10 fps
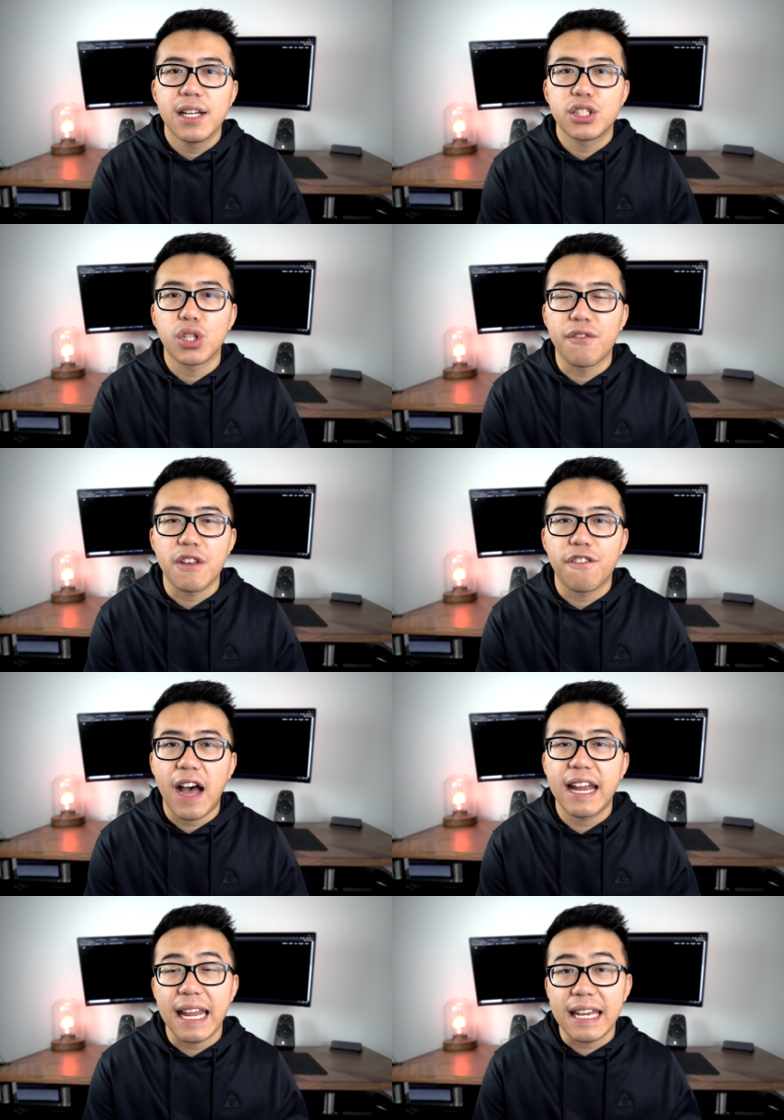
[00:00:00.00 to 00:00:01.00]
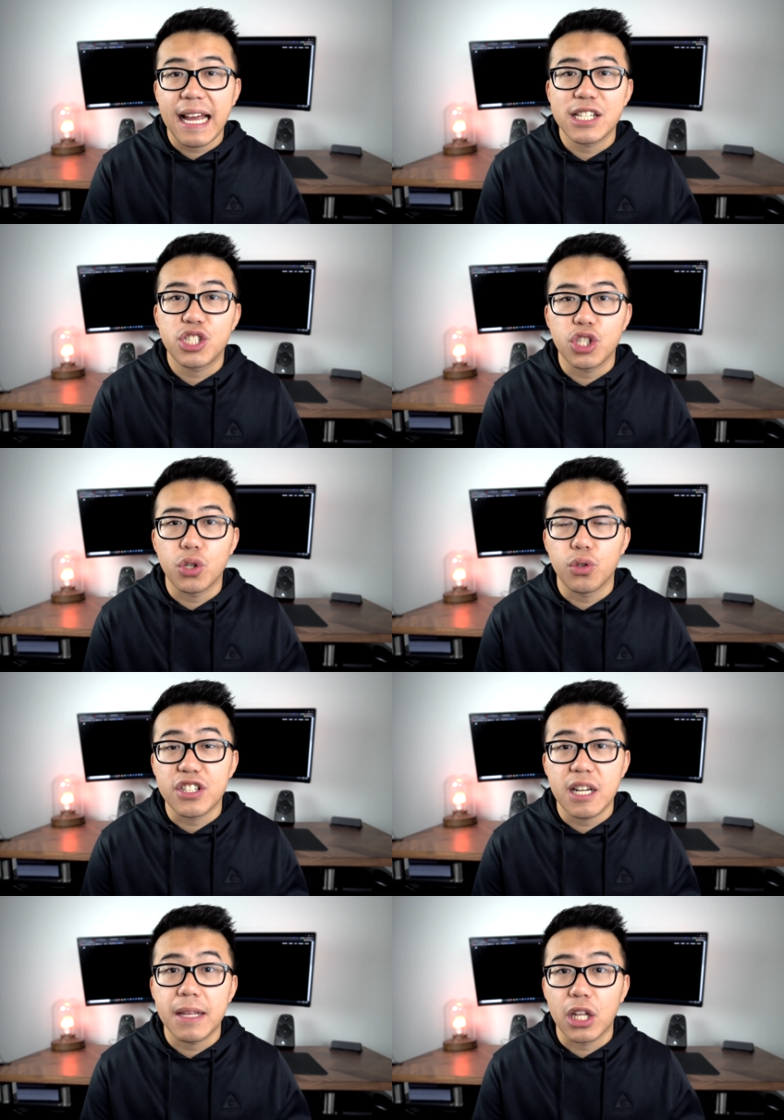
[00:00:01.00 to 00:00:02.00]
So if you find a nice shoe, there's
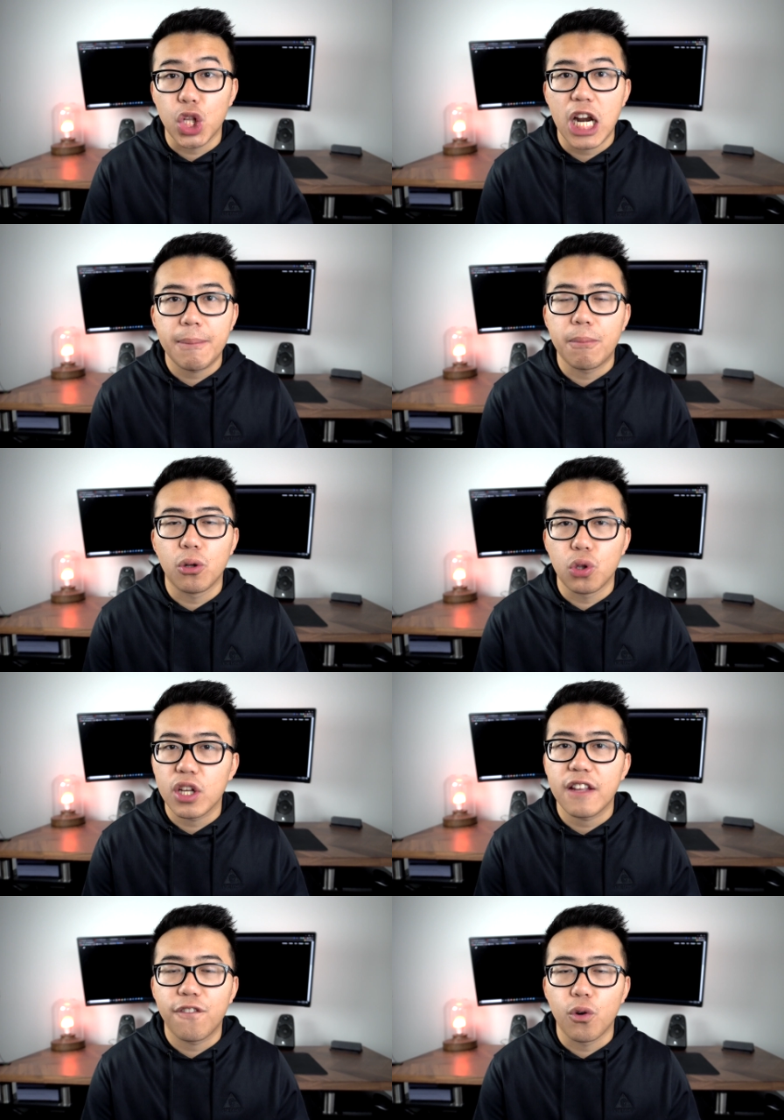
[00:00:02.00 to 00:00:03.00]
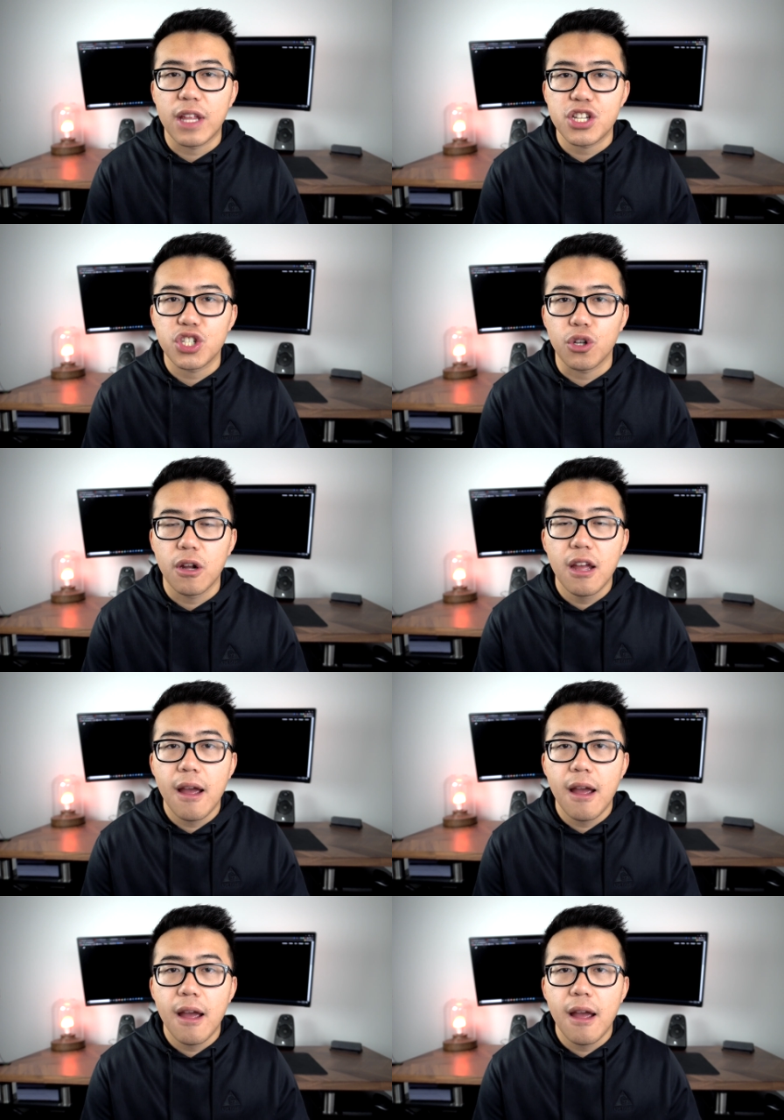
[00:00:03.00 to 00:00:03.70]
gonna be a lot of people looking for that shoe.